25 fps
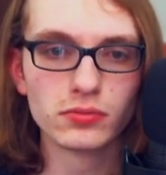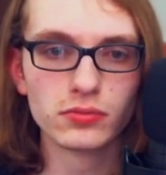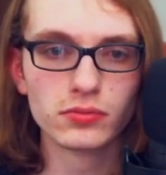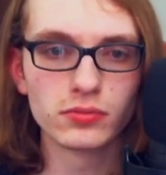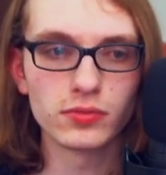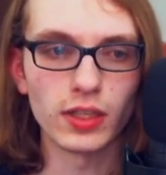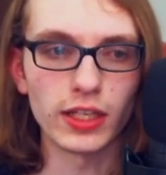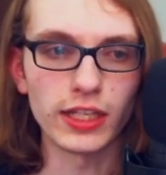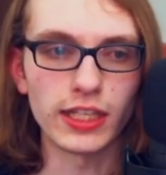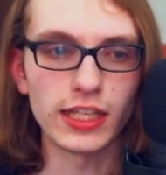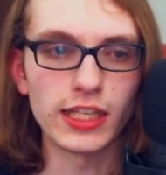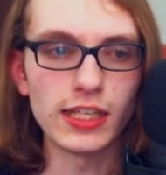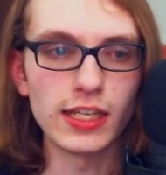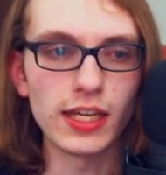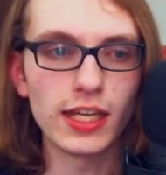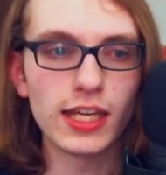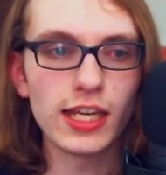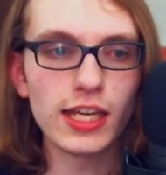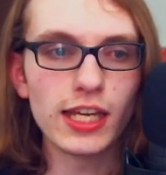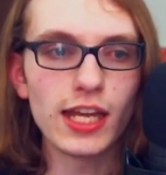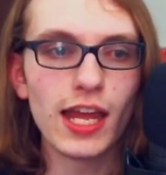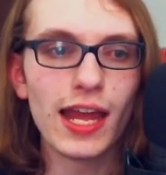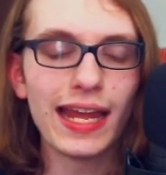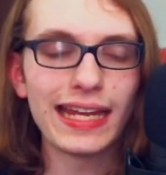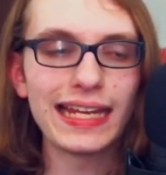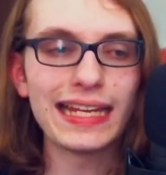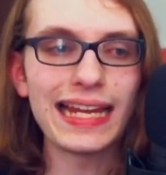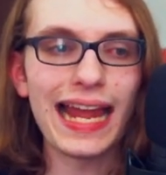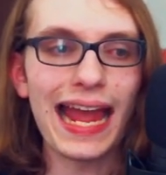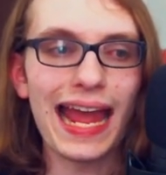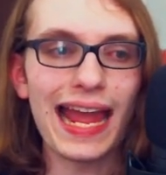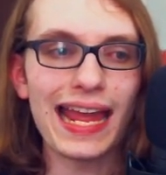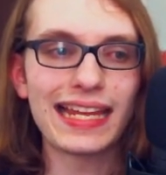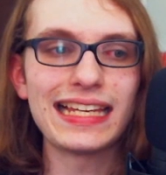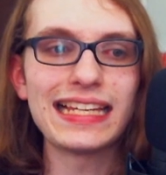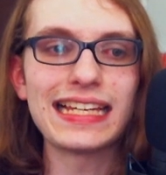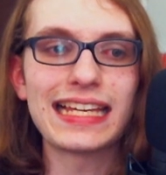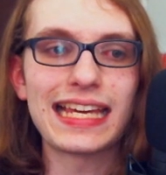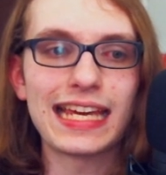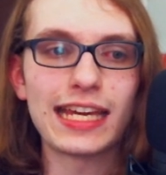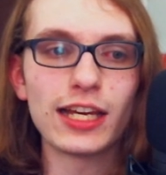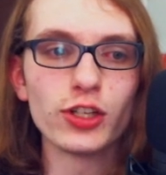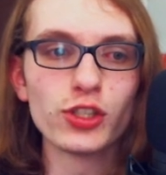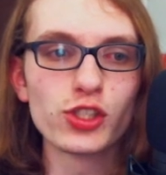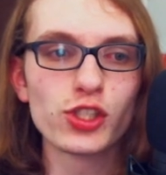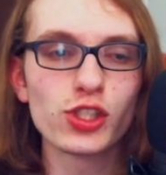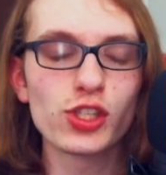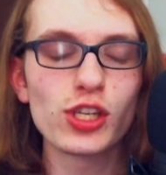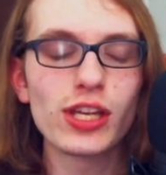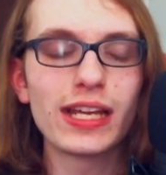Like, he
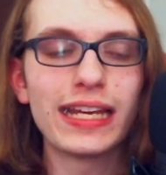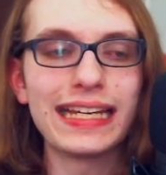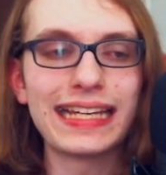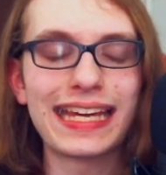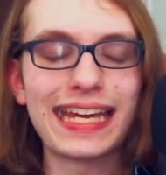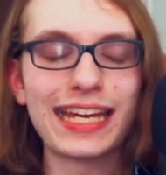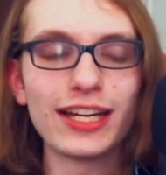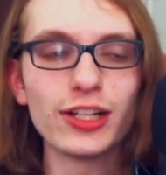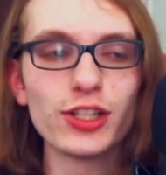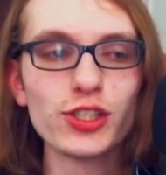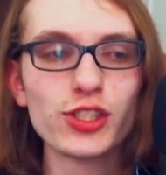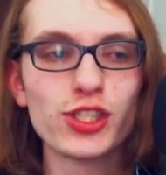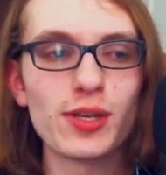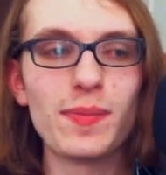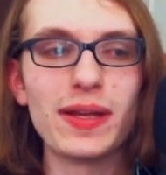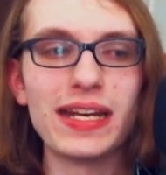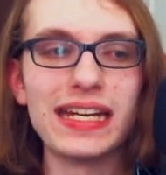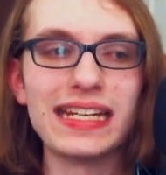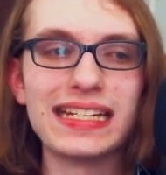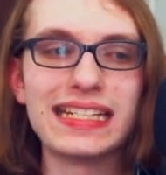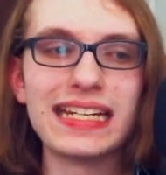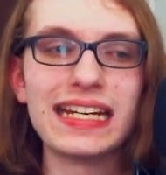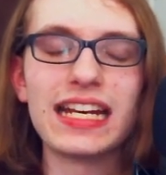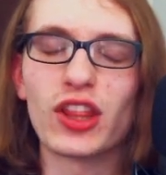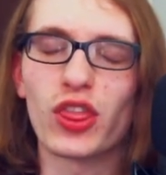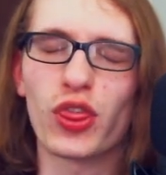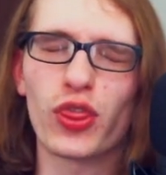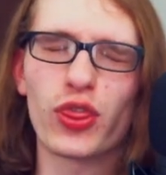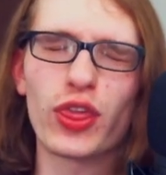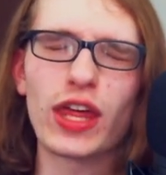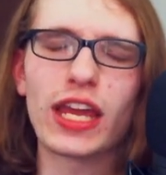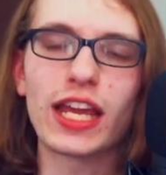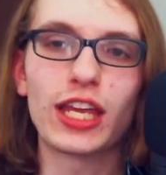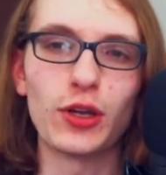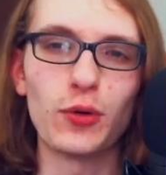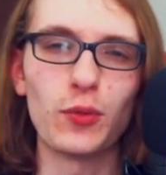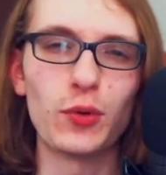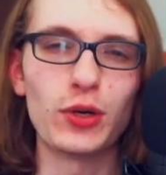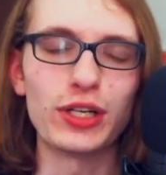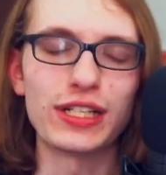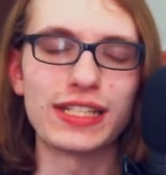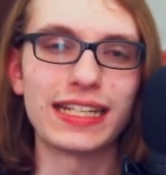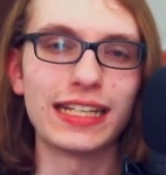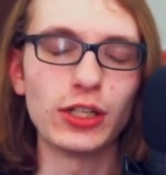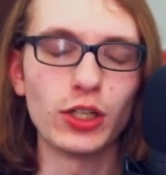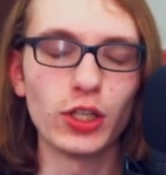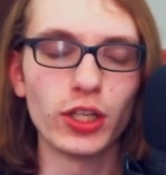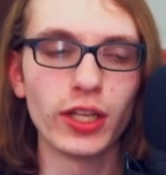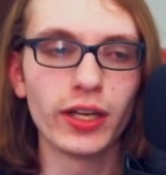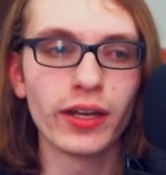kills him and didn't think it would
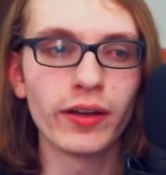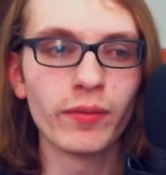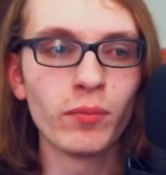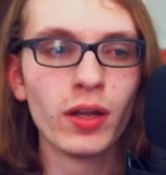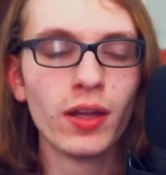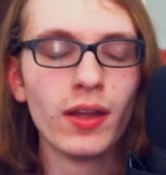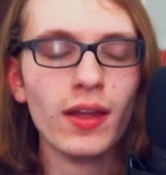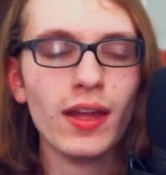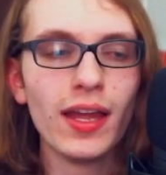kill him,